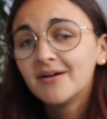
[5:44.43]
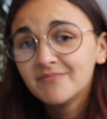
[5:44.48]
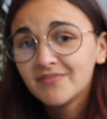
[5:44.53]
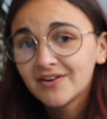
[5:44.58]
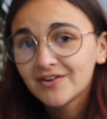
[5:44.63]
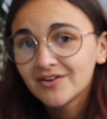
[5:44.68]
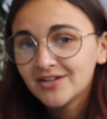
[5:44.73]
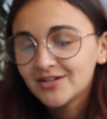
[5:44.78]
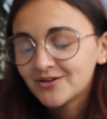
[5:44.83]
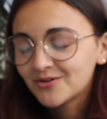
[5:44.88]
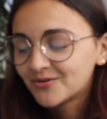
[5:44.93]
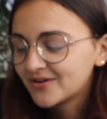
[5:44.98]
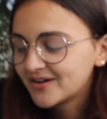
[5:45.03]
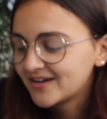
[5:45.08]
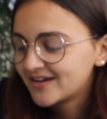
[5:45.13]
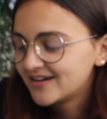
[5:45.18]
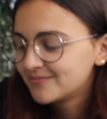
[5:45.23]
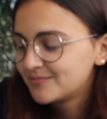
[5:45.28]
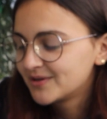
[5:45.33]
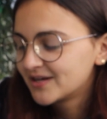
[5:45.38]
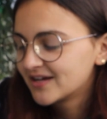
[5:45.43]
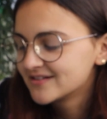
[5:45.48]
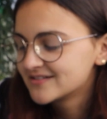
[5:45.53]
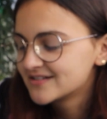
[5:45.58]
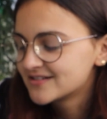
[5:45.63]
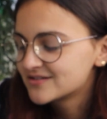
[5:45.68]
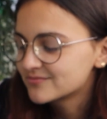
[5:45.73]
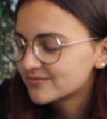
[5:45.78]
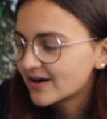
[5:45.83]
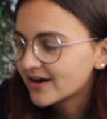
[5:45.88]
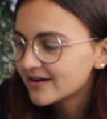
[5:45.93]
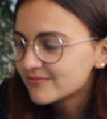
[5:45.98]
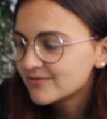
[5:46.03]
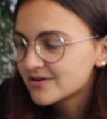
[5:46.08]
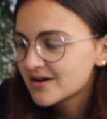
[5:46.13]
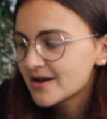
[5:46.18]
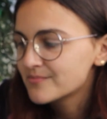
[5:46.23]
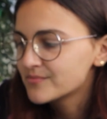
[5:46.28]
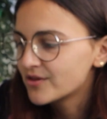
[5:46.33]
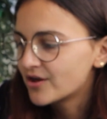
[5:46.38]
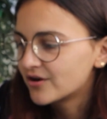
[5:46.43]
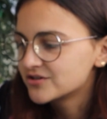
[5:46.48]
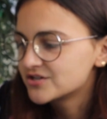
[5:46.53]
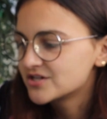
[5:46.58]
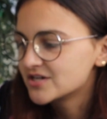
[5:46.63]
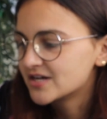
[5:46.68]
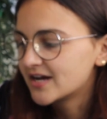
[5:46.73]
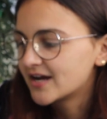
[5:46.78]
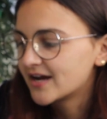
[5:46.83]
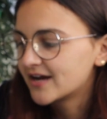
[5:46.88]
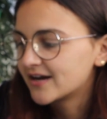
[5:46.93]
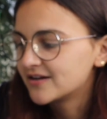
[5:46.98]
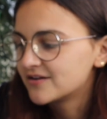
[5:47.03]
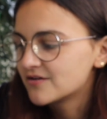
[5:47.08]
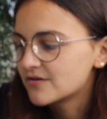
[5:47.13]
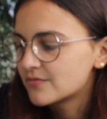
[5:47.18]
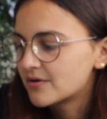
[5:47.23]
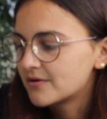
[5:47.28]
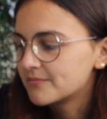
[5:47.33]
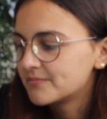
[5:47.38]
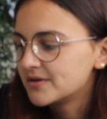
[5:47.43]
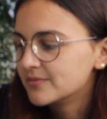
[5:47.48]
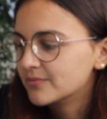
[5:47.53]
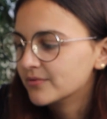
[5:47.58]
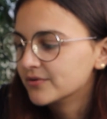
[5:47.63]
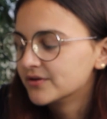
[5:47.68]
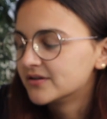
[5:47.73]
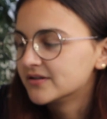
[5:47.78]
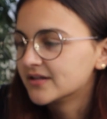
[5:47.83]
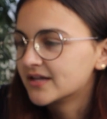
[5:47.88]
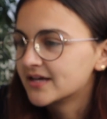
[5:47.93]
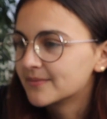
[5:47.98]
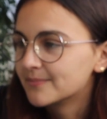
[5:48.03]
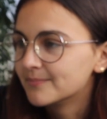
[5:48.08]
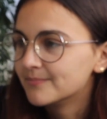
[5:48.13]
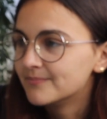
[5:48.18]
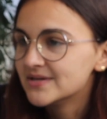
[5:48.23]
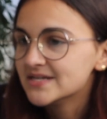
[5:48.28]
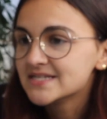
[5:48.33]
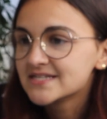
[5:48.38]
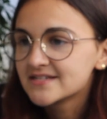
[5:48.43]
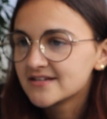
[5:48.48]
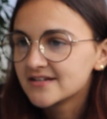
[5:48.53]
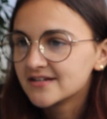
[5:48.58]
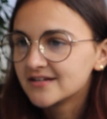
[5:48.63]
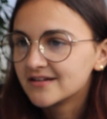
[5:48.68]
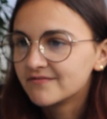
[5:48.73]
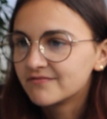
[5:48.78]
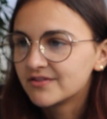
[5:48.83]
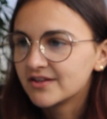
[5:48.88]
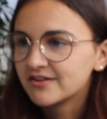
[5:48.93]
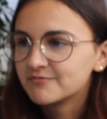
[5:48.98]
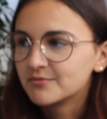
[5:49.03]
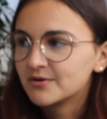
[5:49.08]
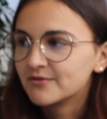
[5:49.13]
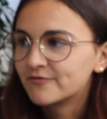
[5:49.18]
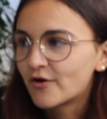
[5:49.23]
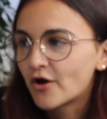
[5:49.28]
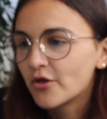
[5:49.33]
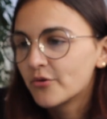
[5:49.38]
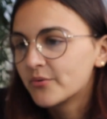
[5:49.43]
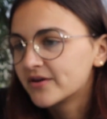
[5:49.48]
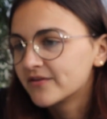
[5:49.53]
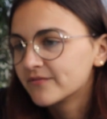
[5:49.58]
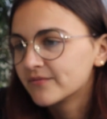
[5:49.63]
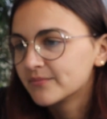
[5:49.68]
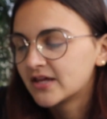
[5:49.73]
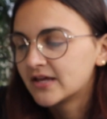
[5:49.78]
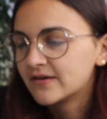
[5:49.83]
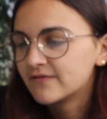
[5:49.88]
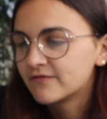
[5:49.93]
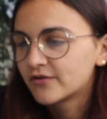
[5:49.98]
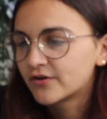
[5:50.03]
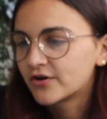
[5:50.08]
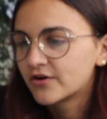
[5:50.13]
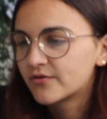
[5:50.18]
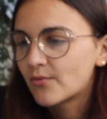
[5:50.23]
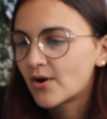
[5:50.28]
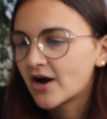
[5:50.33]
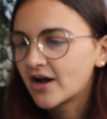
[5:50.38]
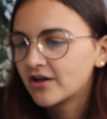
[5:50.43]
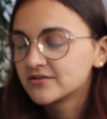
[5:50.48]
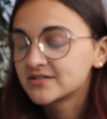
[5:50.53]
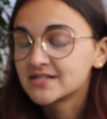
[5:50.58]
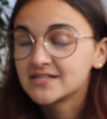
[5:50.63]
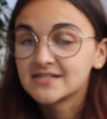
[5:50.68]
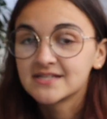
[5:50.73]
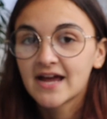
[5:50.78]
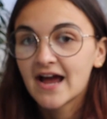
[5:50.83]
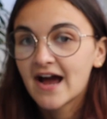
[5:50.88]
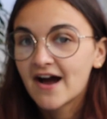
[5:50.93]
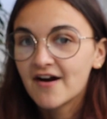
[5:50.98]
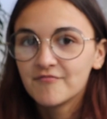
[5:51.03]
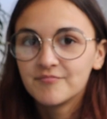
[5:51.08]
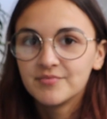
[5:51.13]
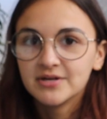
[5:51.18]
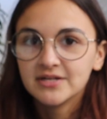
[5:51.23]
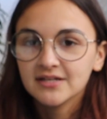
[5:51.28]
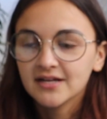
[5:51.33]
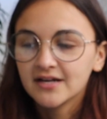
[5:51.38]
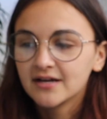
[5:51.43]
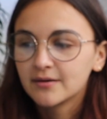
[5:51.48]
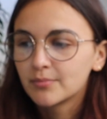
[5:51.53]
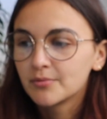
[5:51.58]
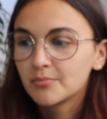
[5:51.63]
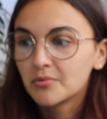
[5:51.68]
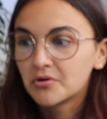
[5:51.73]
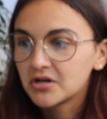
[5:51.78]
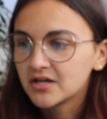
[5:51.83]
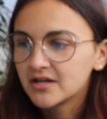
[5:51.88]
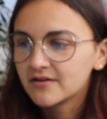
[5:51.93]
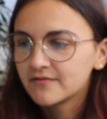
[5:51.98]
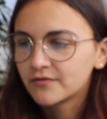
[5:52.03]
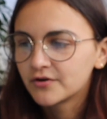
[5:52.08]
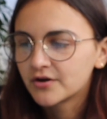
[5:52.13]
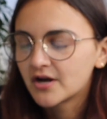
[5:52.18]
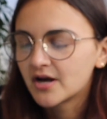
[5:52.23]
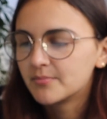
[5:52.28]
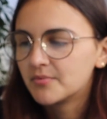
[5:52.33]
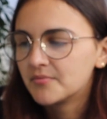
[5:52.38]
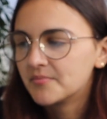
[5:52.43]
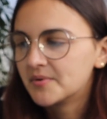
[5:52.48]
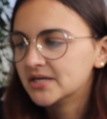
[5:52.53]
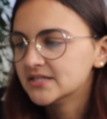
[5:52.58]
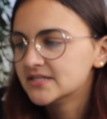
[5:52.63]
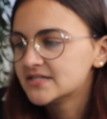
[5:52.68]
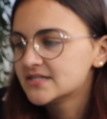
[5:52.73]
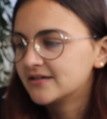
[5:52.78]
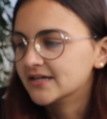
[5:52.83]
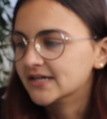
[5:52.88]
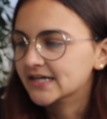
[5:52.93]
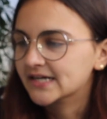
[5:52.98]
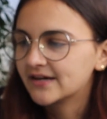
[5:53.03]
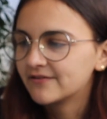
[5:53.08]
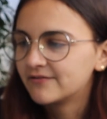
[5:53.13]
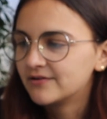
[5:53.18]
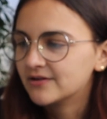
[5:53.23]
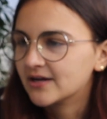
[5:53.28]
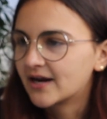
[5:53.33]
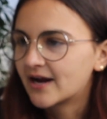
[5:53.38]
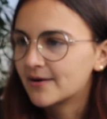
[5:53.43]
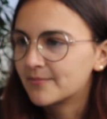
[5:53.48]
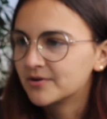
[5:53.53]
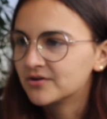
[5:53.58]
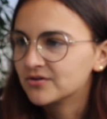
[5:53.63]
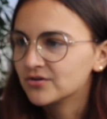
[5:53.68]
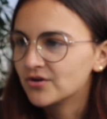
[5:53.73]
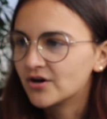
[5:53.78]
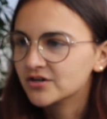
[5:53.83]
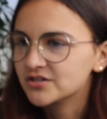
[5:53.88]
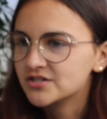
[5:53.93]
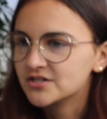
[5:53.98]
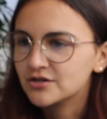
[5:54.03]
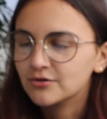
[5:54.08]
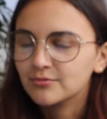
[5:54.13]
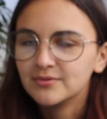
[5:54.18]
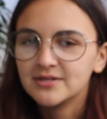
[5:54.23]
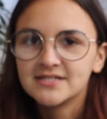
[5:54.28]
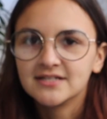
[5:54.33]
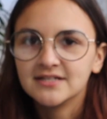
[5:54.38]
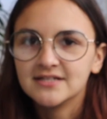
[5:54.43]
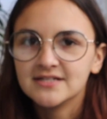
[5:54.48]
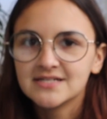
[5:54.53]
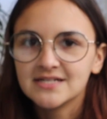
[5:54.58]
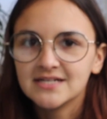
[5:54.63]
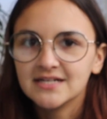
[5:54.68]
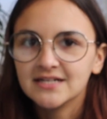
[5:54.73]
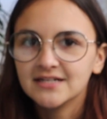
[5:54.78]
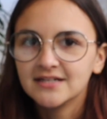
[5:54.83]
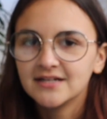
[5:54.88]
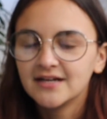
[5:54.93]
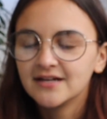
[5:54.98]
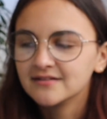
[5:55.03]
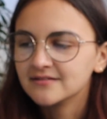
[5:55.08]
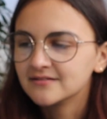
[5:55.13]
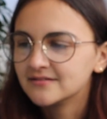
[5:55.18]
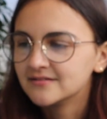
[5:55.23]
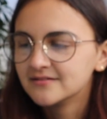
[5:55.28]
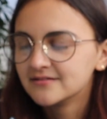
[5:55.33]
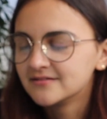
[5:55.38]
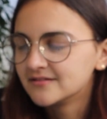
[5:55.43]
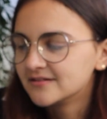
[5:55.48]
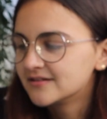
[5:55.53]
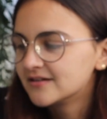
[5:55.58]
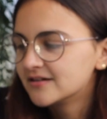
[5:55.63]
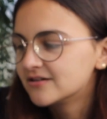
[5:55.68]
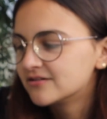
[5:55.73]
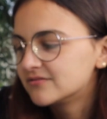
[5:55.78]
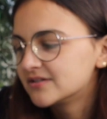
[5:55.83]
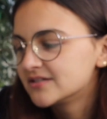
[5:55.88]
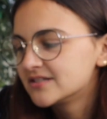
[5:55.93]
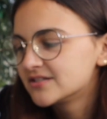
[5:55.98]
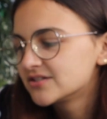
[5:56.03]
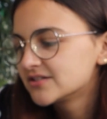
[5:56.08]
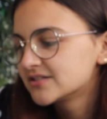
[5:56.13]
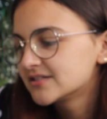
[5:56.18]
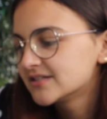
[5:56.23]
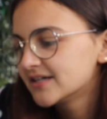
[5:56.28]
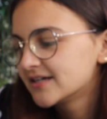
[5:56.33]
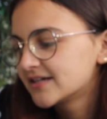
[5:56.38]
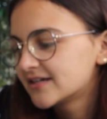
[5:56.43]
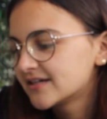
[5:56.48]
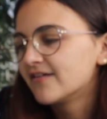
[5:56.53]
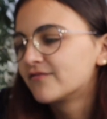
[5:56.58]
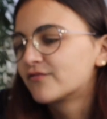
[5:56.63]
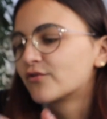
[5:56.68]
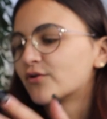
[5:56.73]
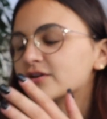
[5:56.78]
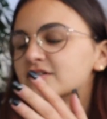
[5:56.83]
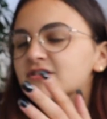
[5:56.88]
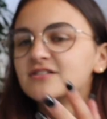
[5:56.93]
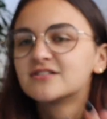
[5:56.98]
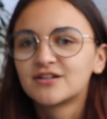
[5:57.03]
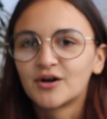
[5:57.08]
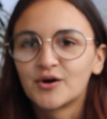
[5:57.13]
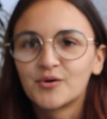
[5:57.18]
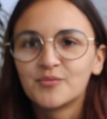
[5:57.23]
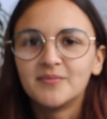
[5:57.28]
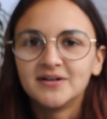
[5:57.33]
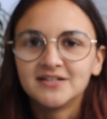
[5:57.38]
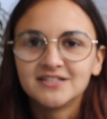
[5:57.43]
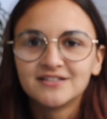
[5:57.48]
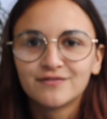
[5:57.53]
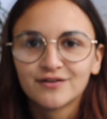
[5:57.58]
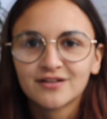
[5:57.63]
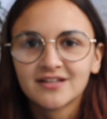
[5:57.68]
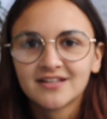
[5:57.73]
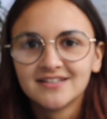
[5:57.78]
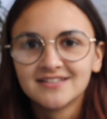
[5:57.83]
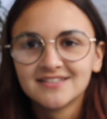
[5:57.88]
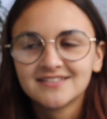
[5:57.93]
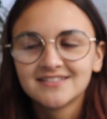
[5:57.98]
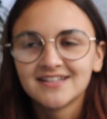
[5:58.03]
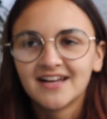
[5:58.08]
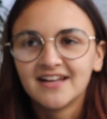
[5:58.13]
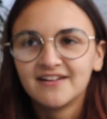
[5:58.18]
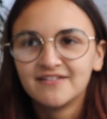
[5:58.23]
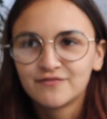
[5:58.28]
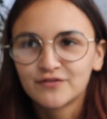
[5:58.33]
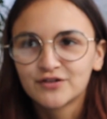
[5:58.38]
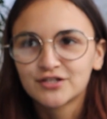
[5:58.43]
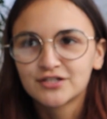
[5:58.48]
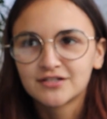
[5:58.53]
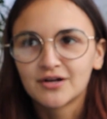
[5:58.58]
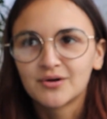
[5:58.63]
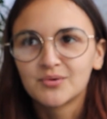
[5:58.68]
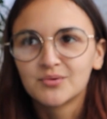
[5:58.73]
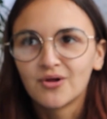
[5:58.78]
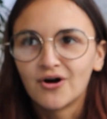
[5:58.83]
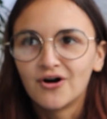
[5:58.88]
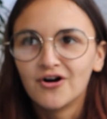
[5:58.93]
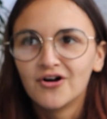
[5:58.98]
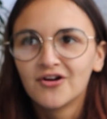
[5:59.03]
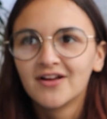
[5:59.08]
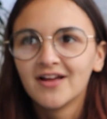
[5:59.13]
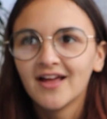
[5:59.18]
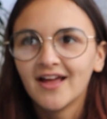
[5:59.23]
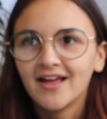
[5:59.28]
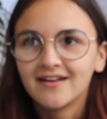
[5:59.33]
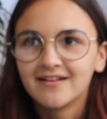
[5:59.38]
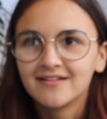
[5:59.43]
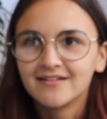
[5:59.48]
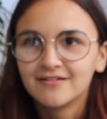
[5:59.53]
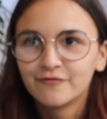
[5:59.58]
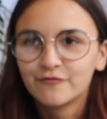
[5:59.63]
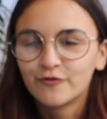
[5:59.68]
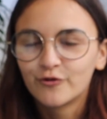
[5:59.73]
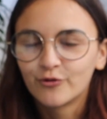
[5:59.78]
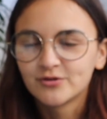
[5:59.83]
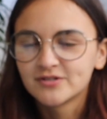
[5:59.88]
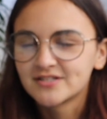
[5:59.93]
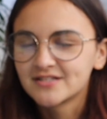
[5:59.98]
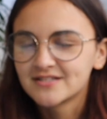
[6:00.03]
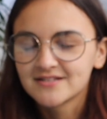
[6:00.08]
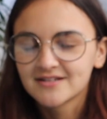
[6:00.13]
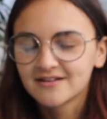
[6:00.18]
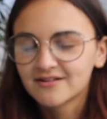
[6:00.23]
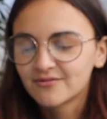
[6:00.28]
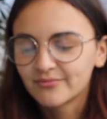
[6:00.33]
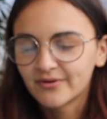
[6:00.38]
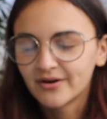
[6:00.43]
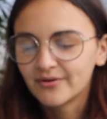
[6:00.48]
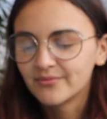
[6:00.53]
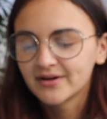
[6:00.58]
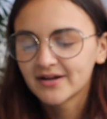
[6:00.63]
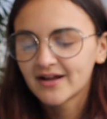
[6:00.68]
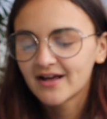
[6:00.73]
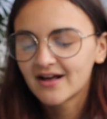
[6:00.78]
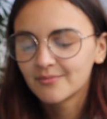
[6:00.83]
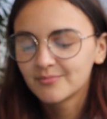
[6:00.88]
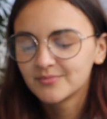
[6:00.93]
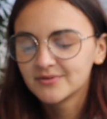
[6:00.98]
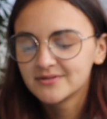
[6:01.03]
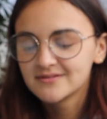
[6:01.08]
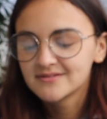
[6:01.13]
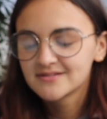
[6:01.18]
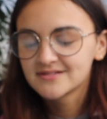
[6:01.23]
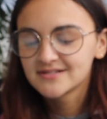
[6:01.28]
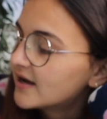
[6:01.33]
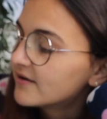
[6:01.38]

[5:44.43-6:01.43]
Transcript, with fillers: I'm very annoyed because it's right when I'm launching and I don't want people to like miss it if they've been following it for a while since I have been like promoting it for a couple months. Like I feel like I'm gonna launch and nobody's gonna see it and you know, it's just like I've worked so much for this and for so long and of course it's like right when it happens.